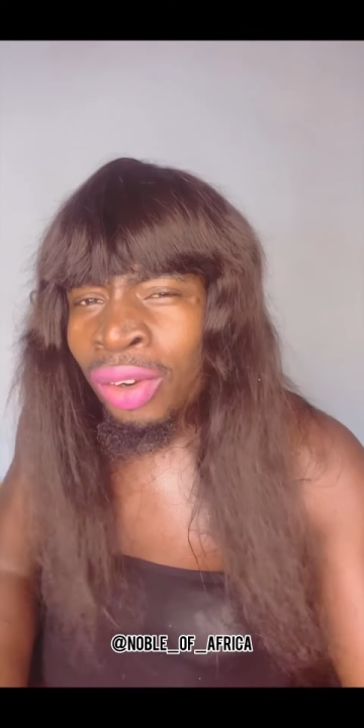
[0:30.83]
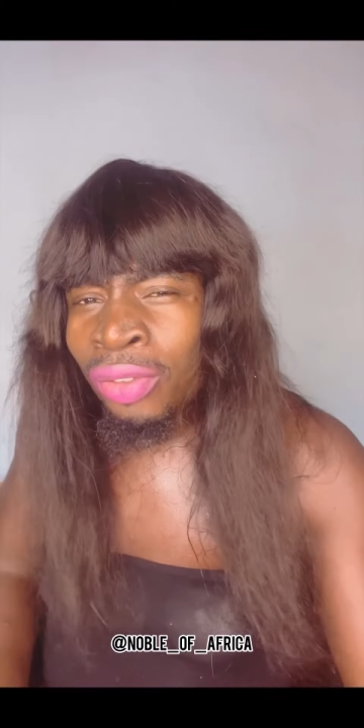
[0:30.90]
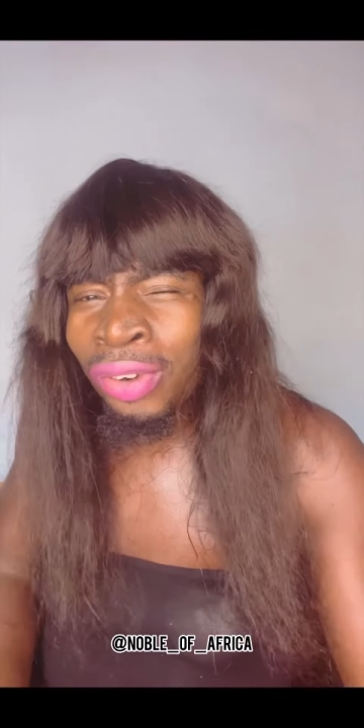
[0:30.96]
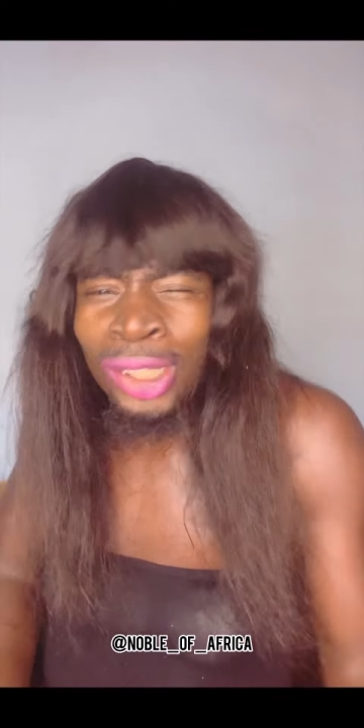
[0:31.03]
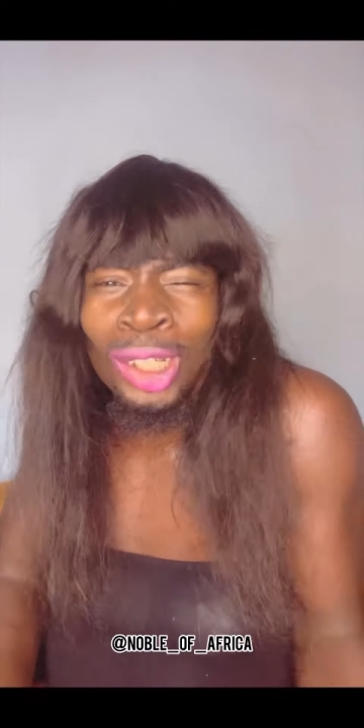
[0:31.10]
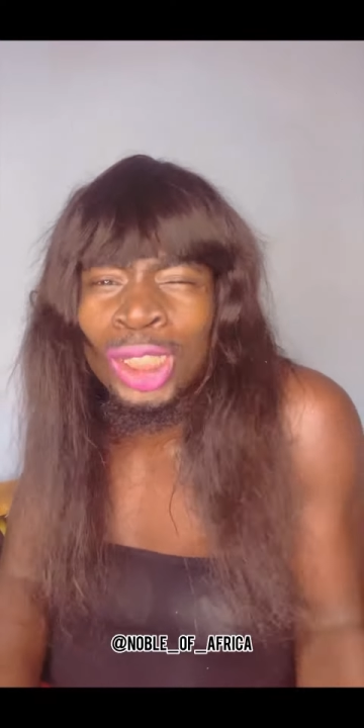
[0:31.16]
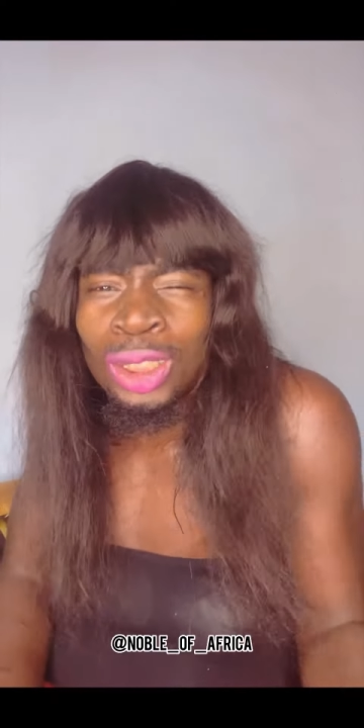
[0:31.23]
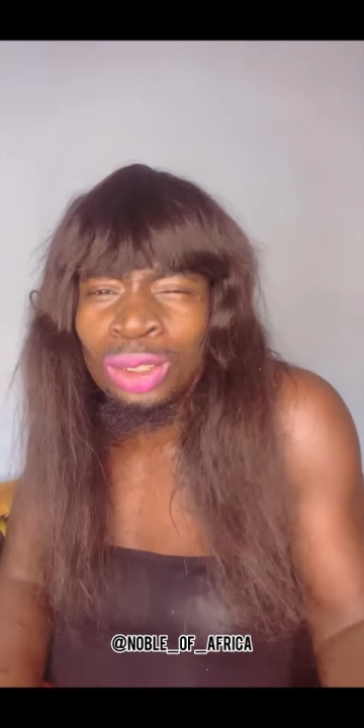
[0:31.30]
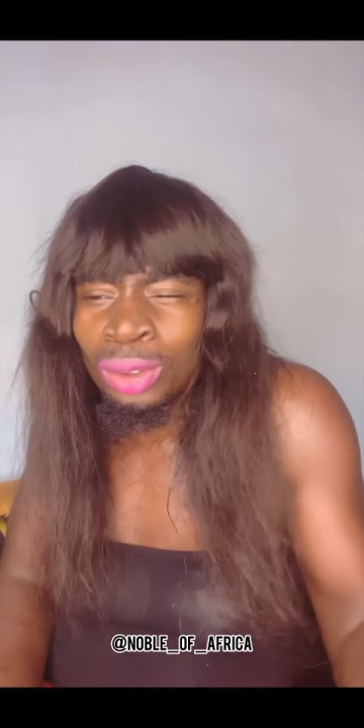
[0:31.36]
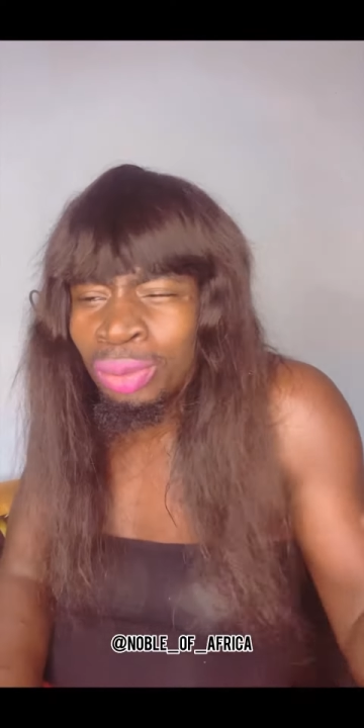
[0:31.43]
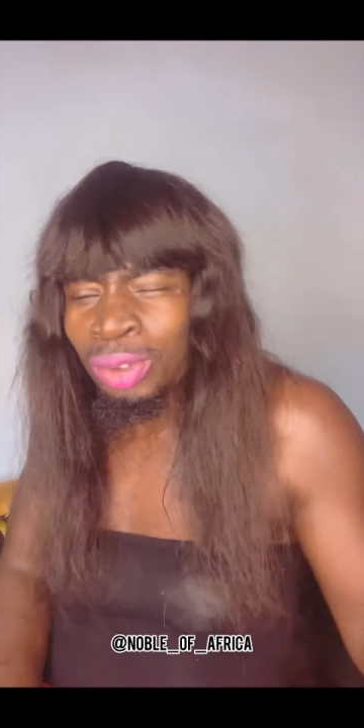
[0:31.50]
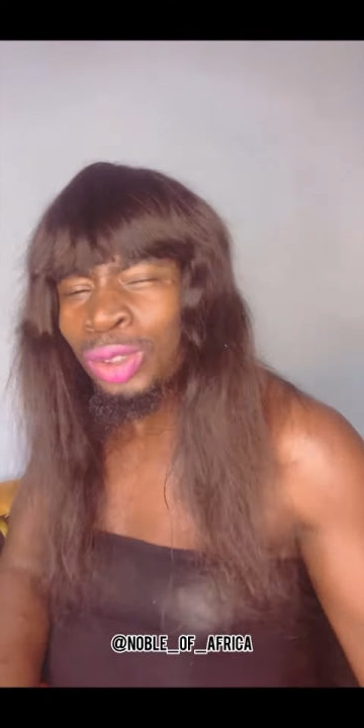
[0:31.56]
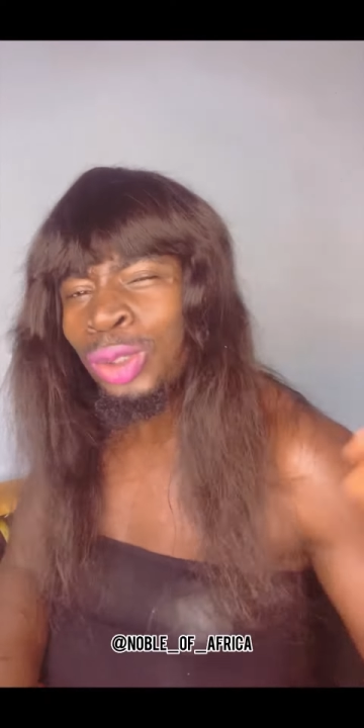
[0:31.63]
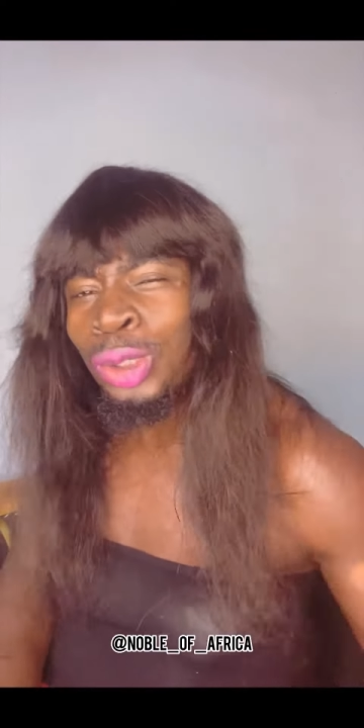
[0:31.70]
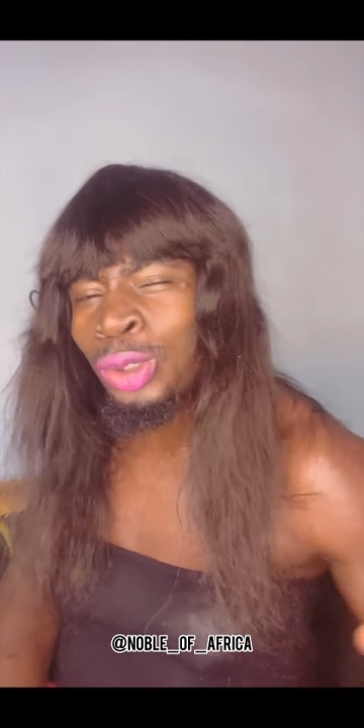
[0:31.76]
for just
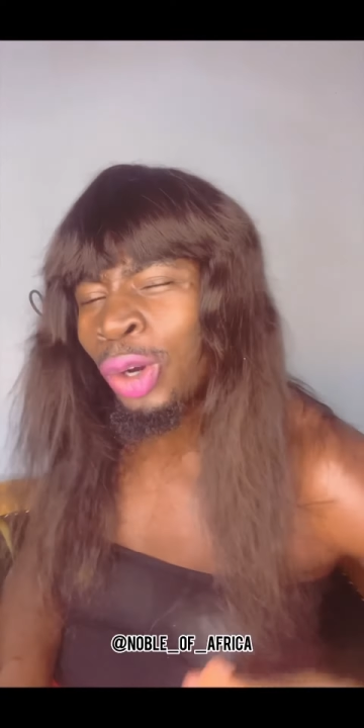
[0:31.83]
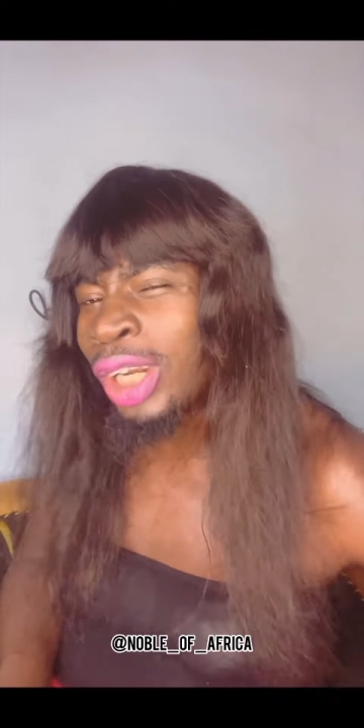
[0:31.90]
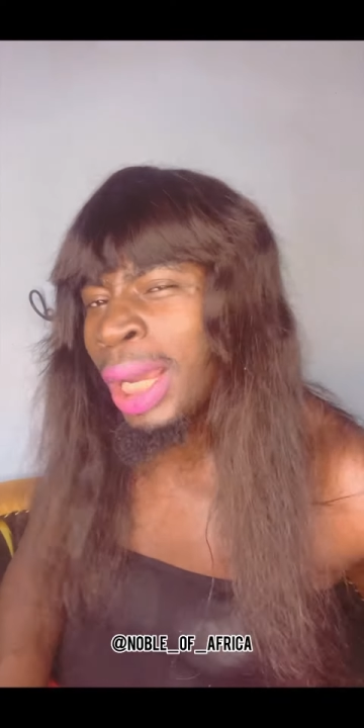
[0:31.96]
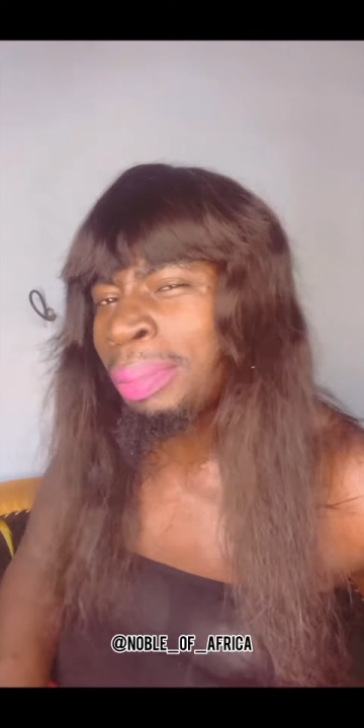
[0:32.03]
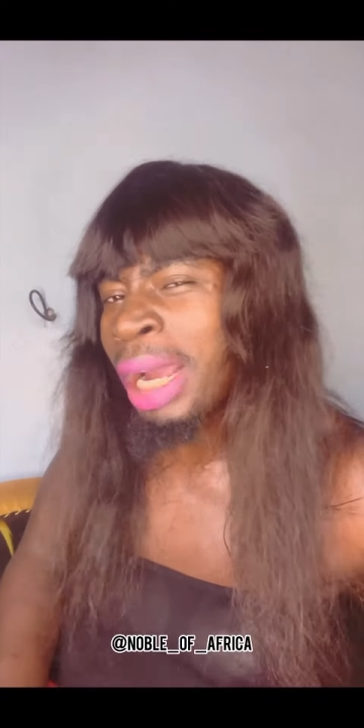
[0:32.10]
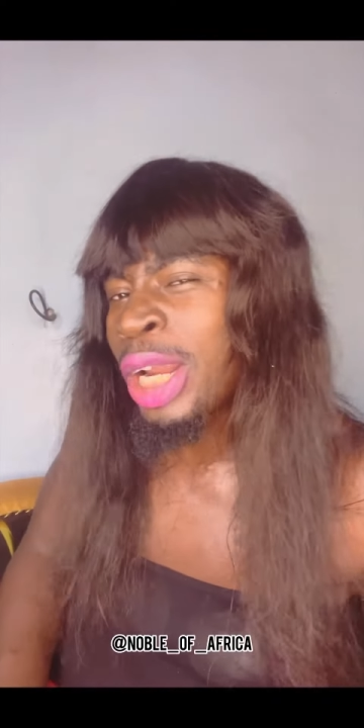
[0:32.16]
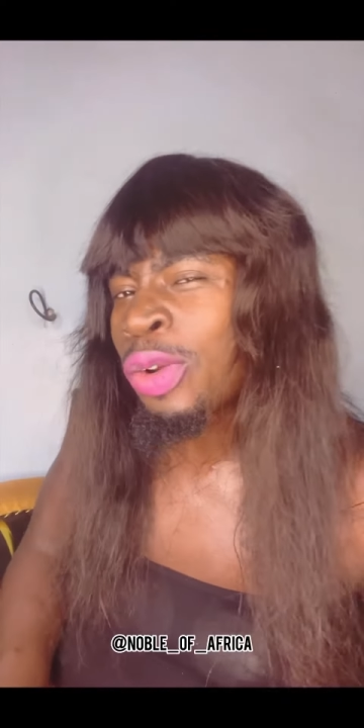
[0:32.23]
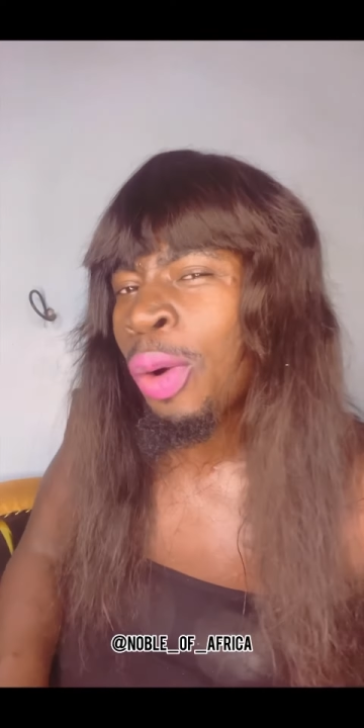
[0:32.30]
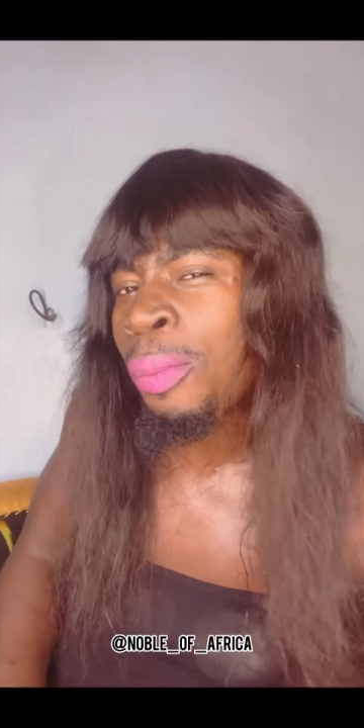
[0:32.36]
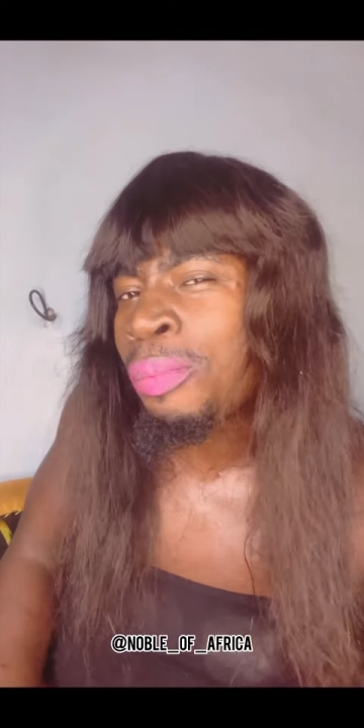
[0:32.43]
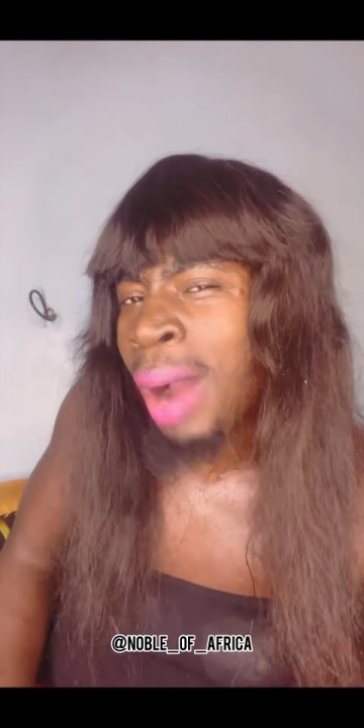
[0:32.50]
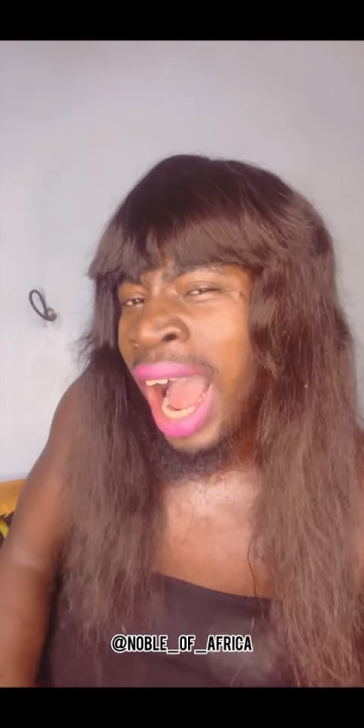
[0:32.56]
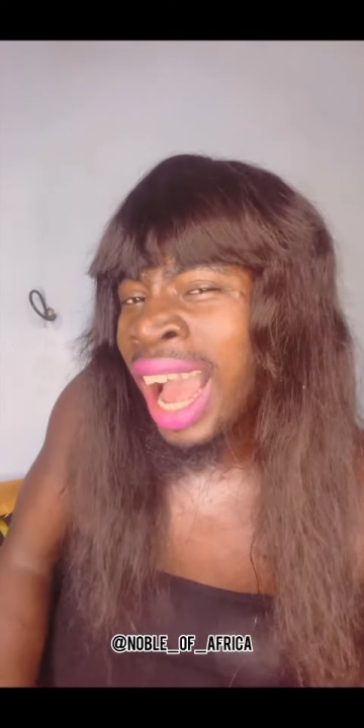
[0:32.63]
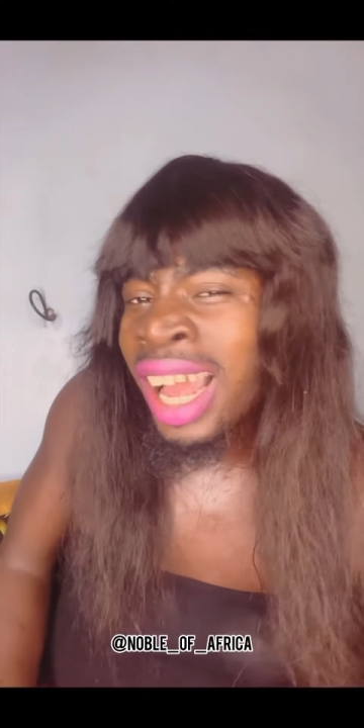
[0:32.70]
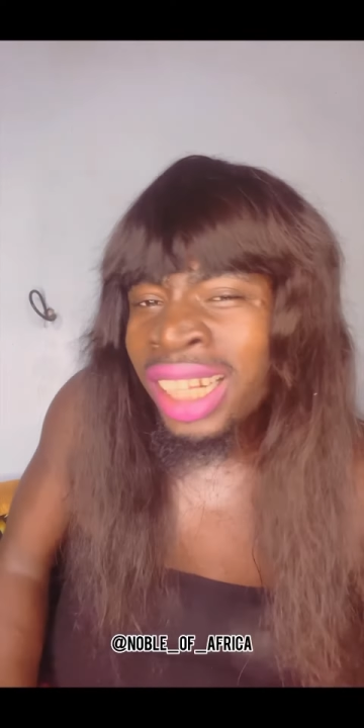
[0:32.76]
to collect my
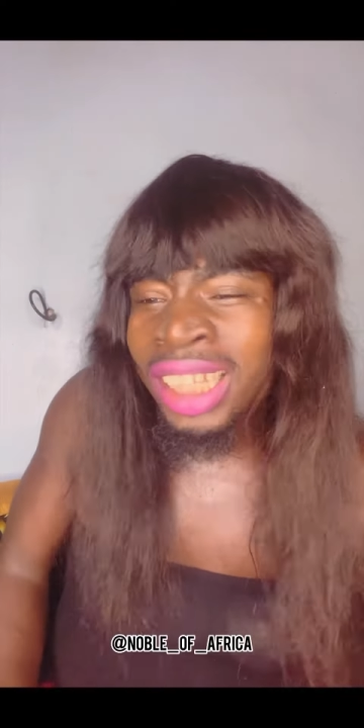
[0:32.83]
number.